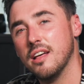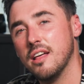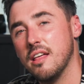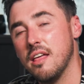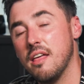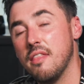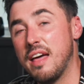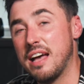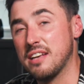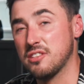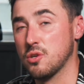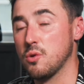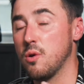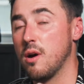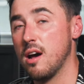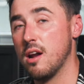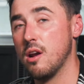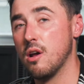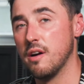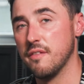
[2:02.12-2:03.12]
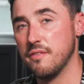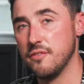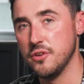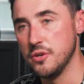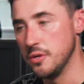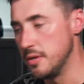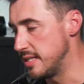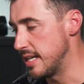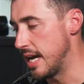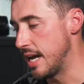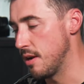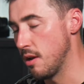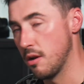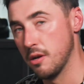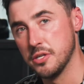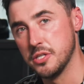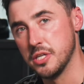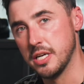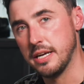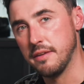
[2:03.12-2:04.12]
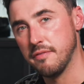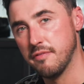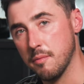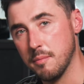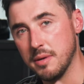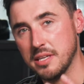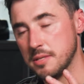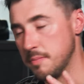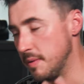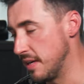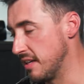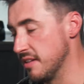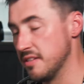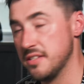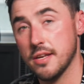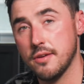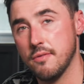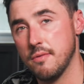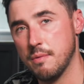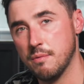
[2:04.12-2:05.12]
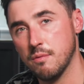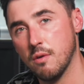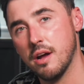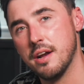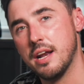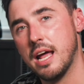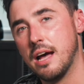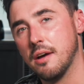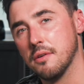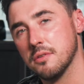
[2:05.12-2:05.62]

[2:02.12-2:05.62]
And that's quite a lot of new technology for me to be considering right now.